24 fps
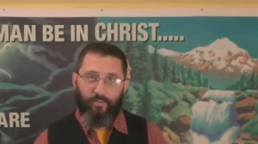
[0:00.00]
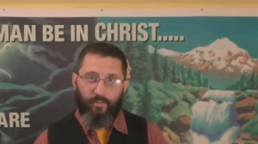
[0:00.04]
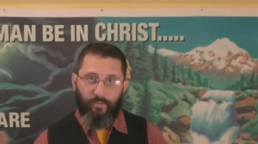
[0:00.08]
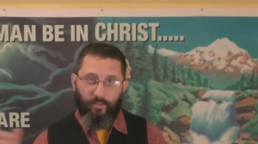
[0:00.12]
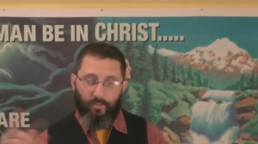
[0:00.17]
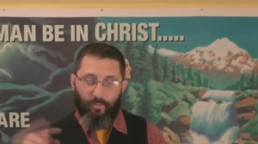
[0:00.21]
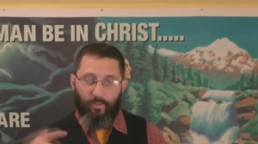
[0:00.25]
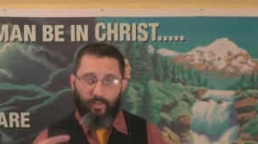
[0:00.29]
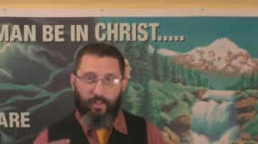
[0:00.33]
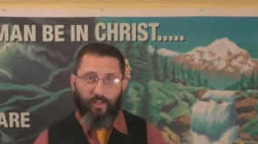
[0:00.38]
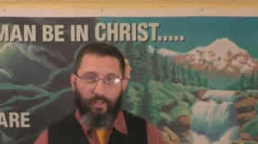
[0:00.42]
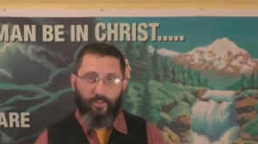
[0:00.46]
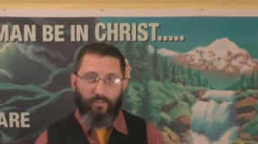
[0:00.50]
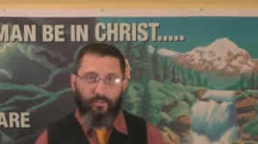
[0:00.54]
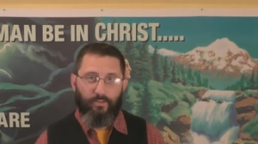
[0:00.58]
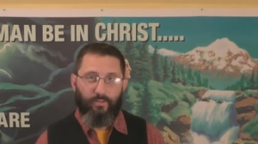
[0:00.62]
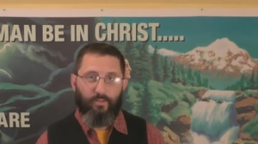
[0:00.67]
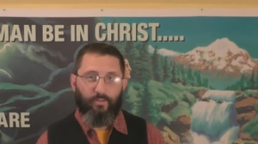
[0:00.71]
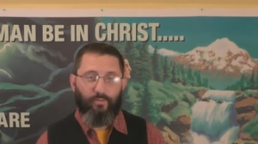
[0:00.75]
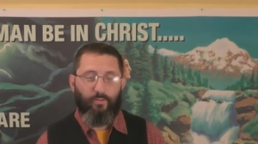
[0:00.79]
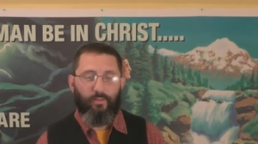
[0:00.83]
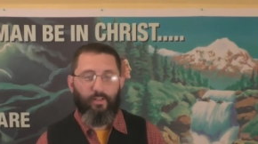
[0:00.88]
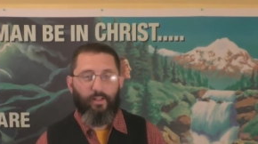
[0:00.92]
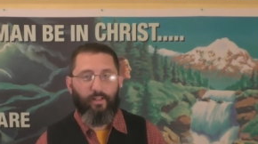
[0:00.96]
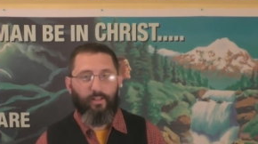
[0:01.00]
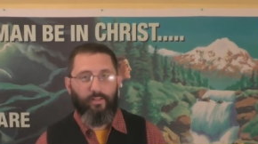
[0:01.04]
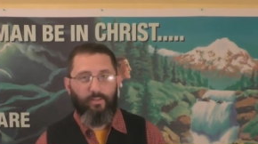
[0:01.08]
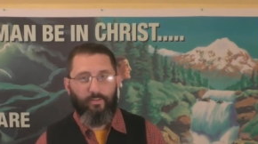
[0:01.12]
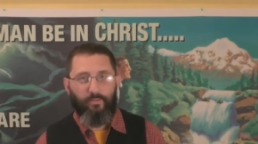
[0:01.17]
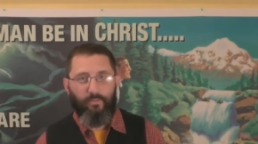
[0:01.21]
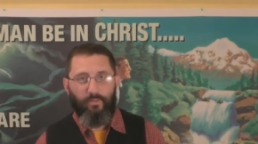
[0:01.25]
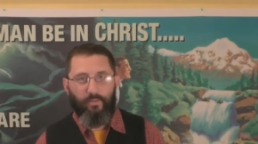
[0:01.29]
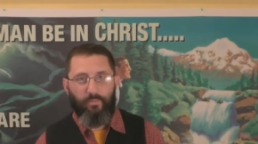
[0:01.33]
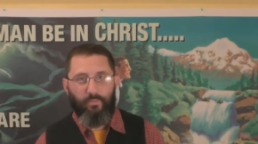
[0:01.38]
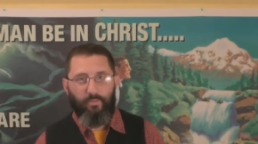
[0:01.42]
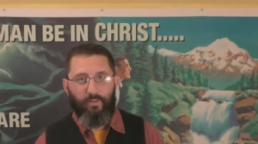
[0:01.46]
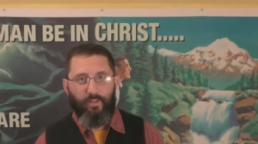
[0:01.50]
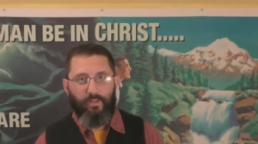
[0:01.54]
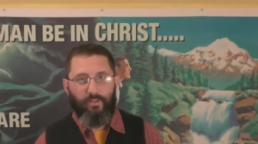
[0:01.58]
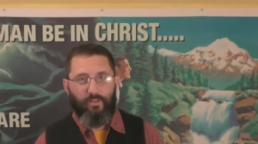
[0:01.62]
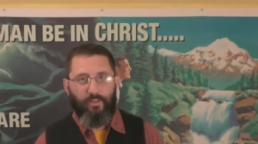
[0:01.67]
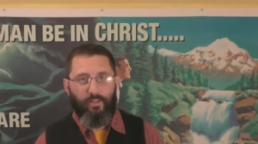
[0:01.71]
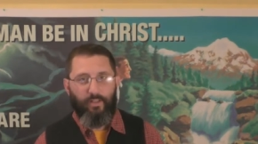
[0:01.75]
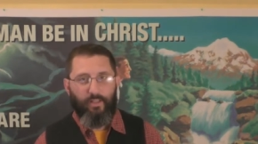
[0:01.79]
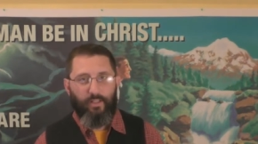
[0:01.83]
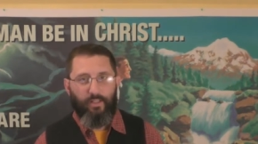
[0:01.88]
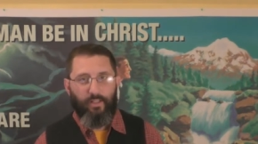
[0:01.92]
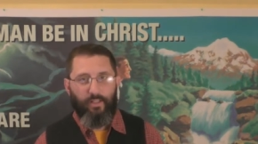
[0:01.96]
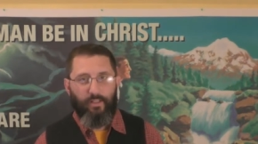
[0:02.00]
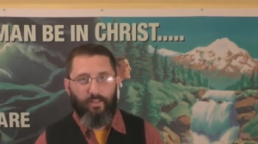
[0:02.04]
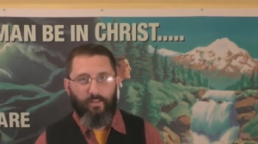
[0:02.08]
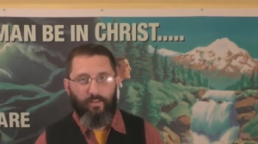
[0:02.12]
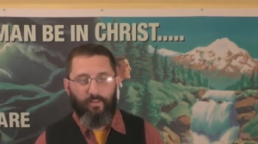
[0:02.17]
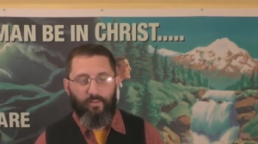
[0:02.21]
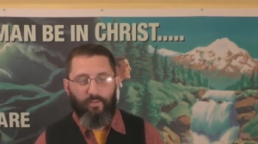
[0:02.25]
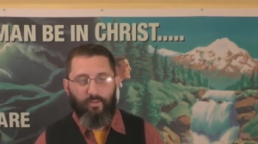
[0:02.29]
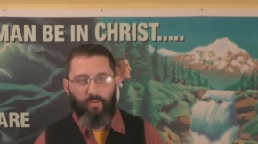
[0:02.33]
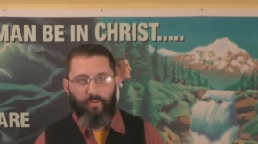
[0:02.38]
to where I used to do a lot of the, the preaching in